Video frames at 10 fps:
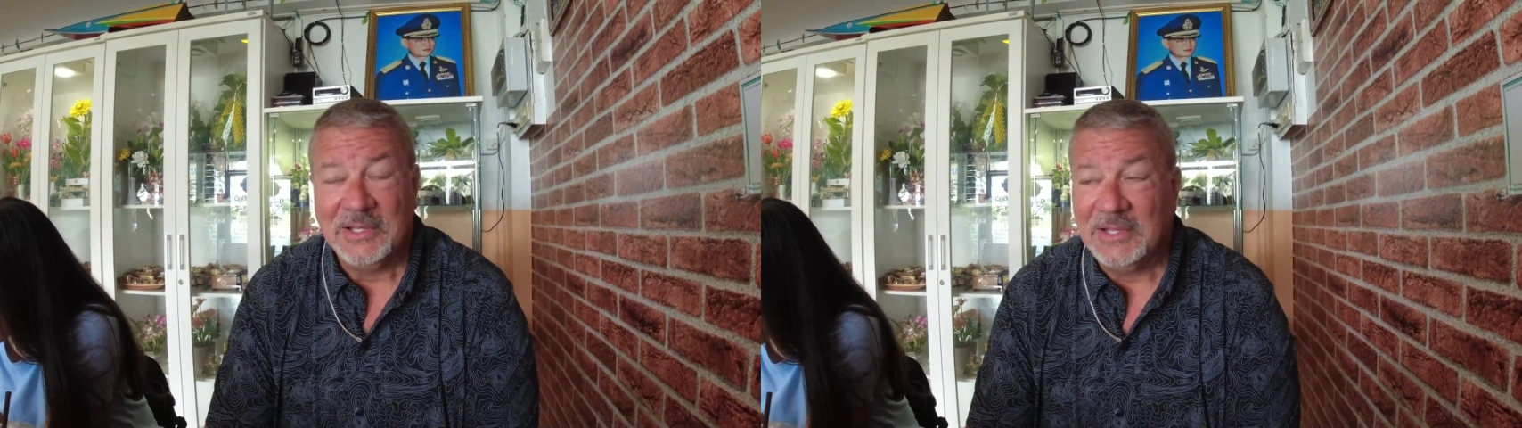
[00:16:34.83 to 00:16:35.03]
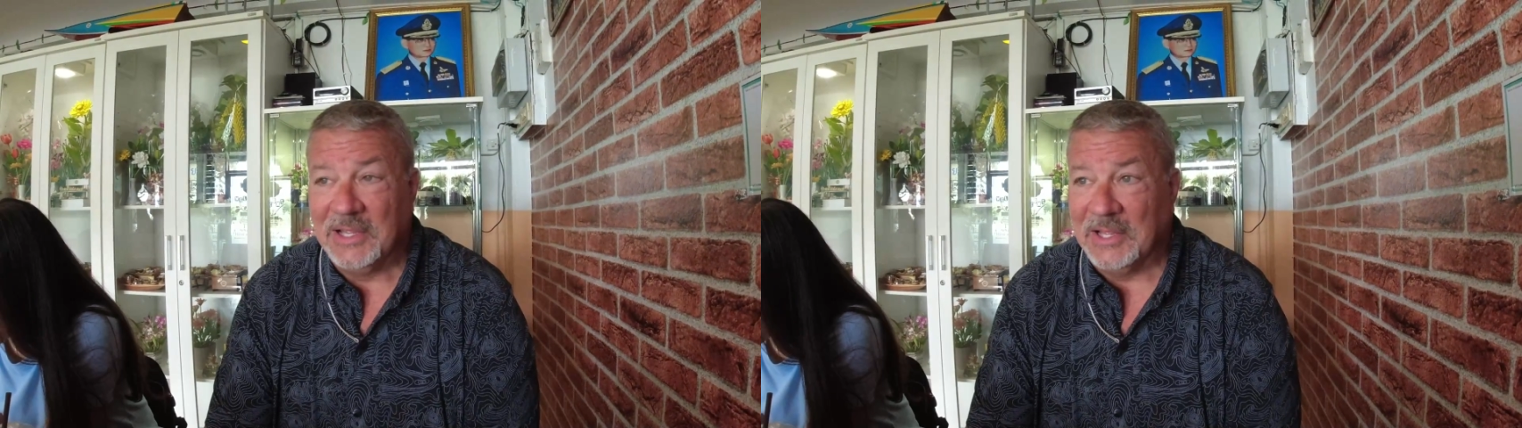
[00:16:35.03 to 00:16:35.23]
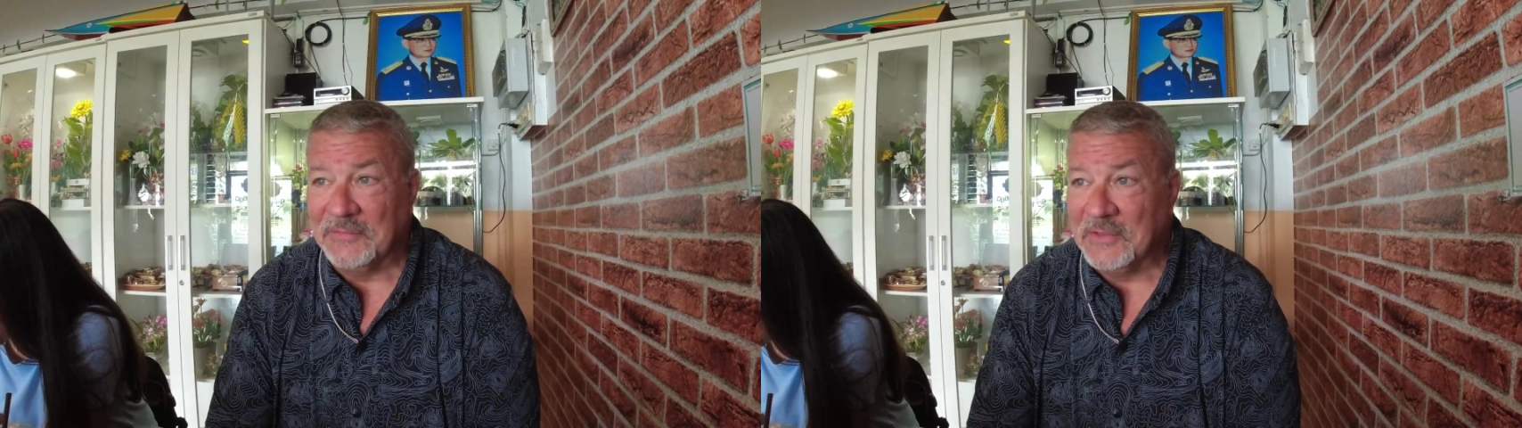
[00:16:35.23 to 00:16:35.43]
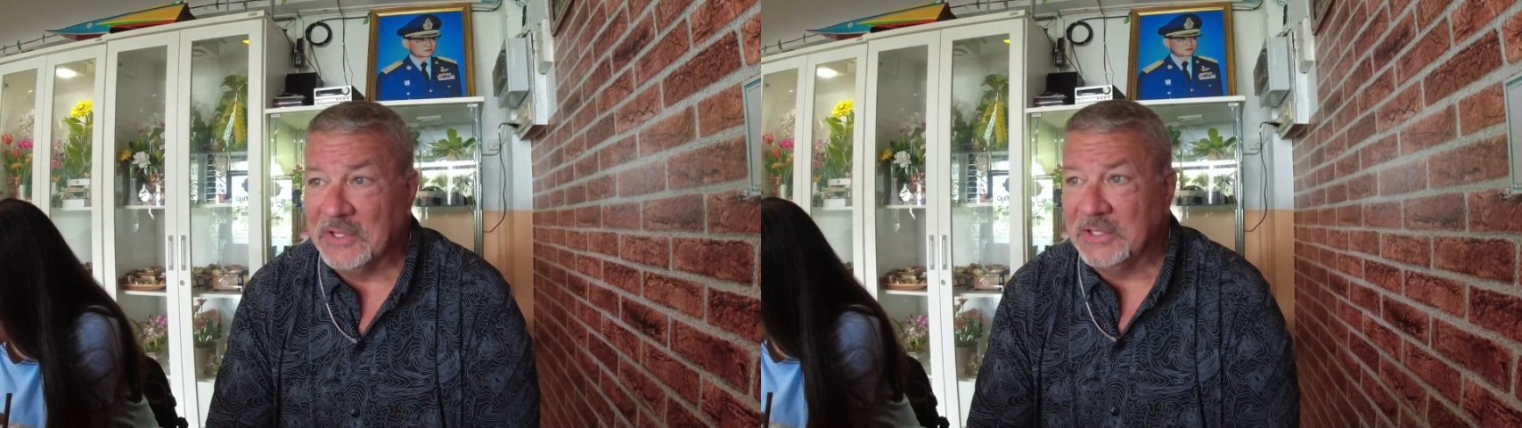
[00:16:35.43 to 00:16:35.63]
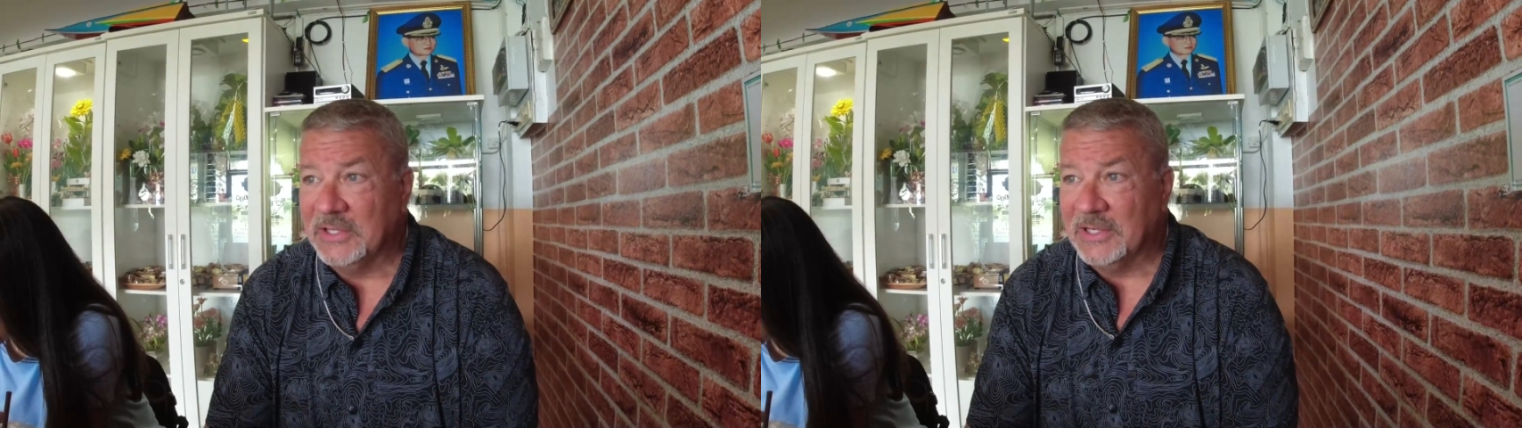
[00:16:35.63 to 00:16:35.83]
and
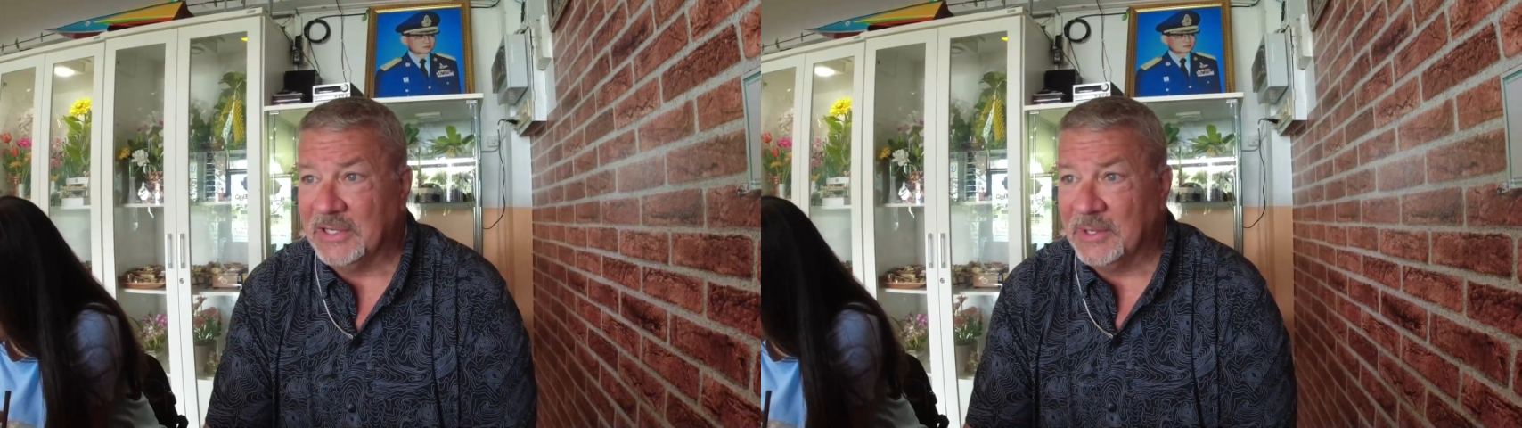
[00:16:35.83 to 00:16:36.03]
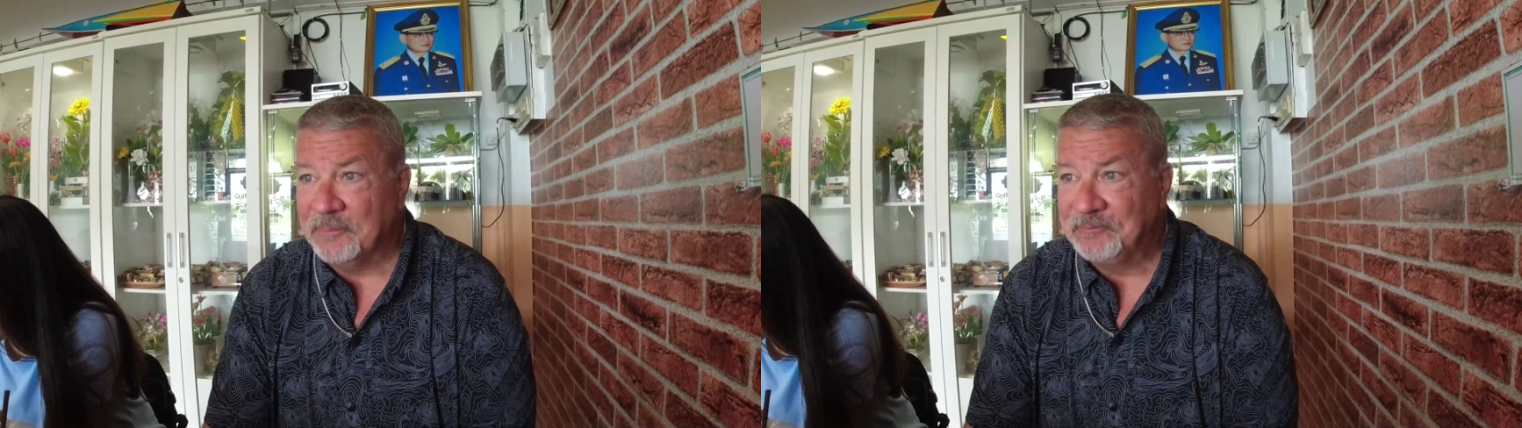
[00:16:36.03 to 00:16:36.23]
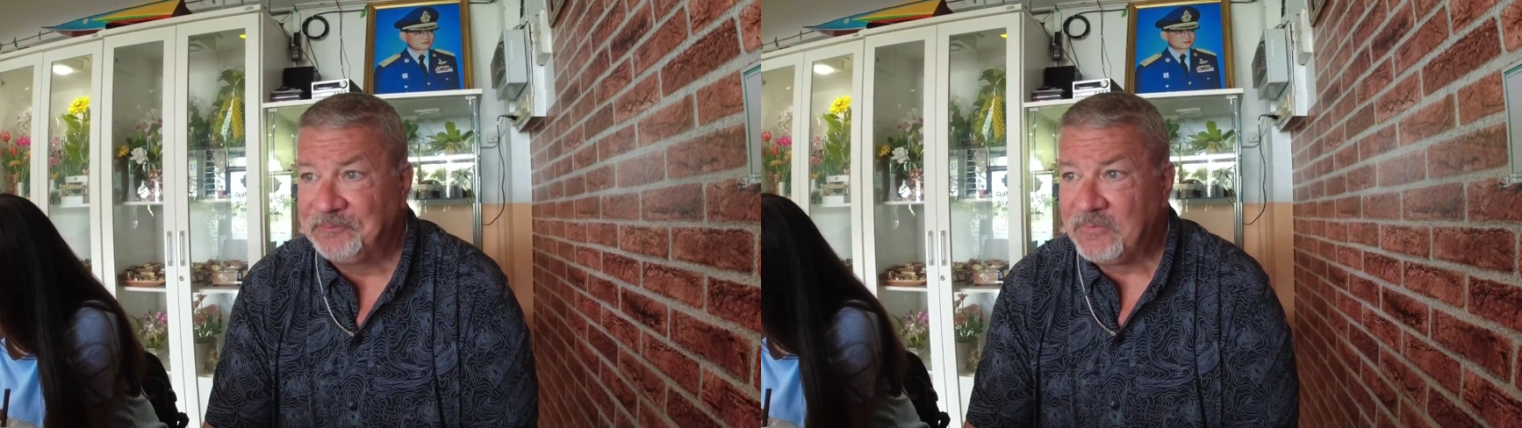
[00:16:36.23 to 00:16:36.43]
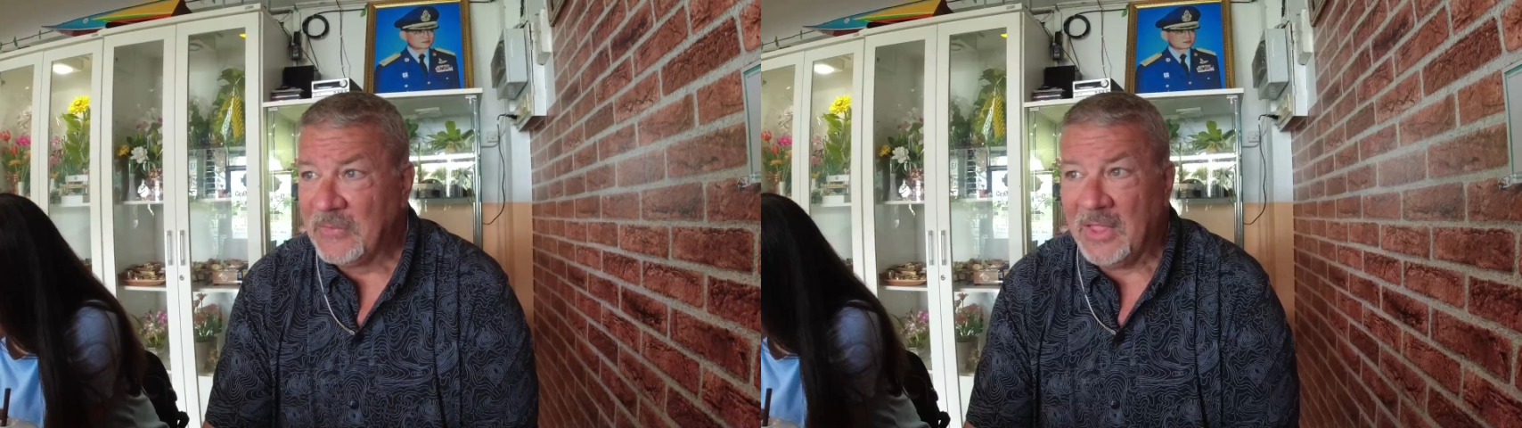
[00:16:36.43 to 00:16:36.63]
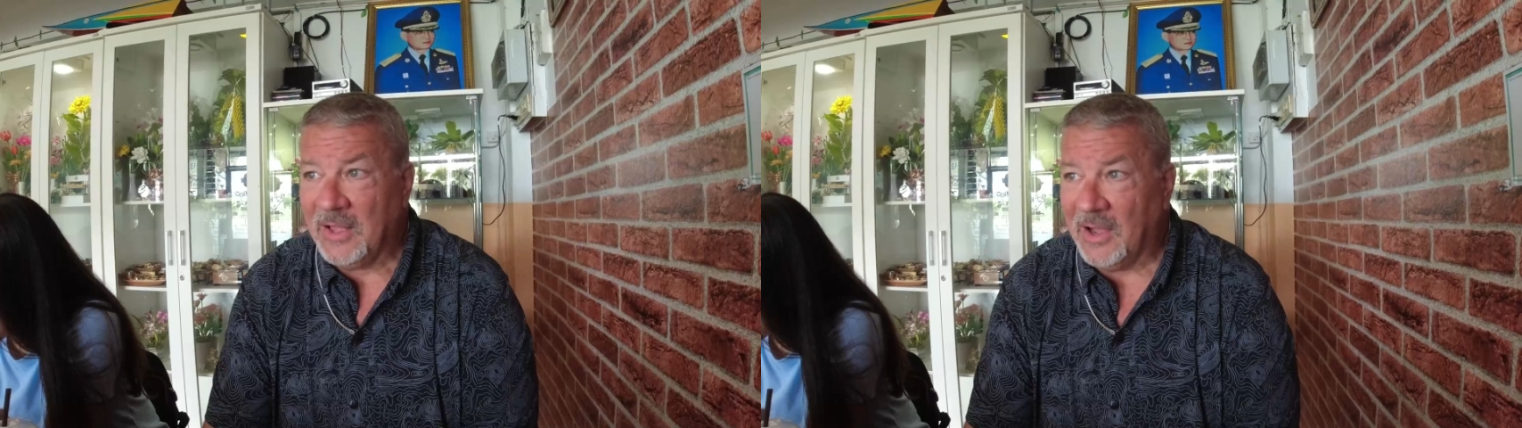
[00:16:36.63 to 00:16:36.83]
then
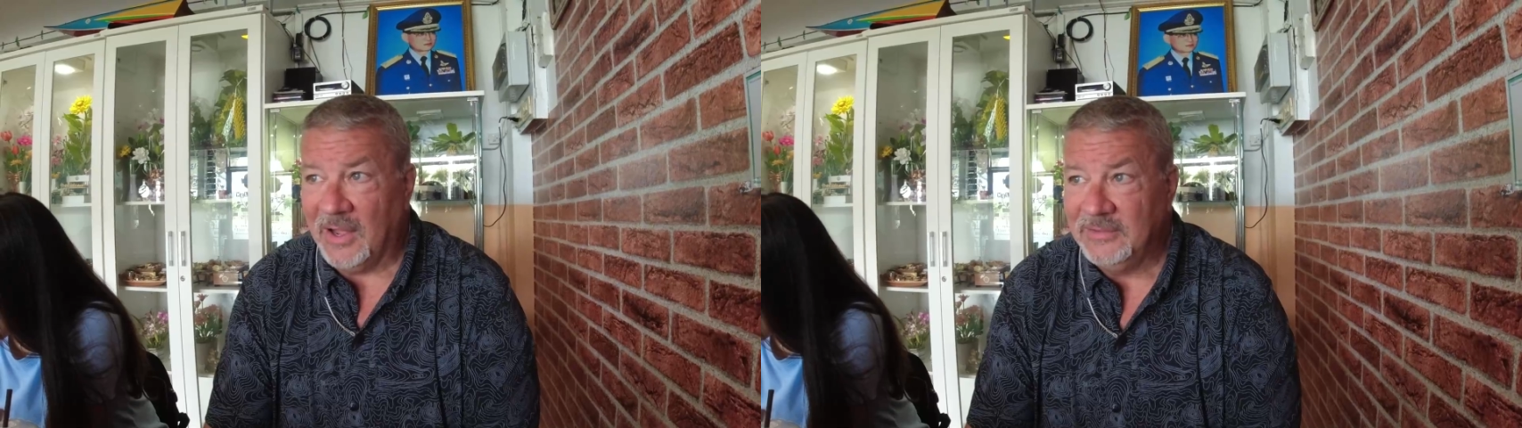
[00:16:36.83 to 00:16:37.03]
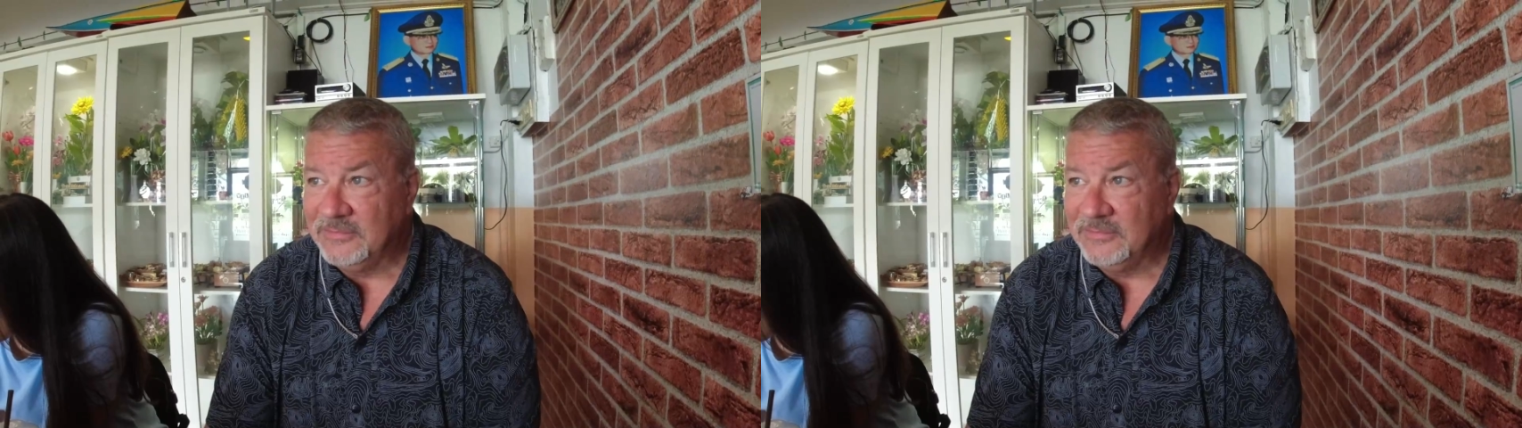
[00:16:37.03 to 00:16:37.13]
I